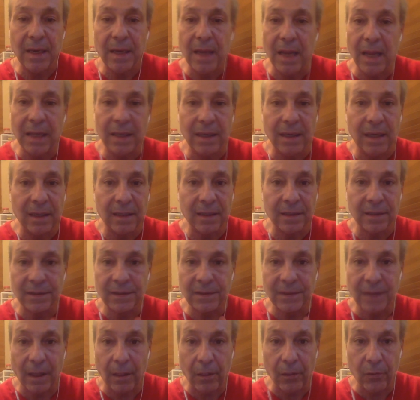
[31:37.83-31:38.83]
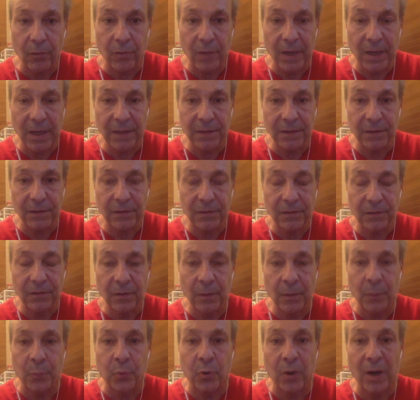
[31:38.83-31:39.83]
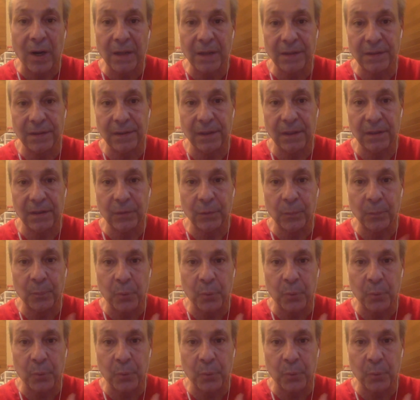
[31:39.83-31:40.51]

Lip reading: it accelerates the process of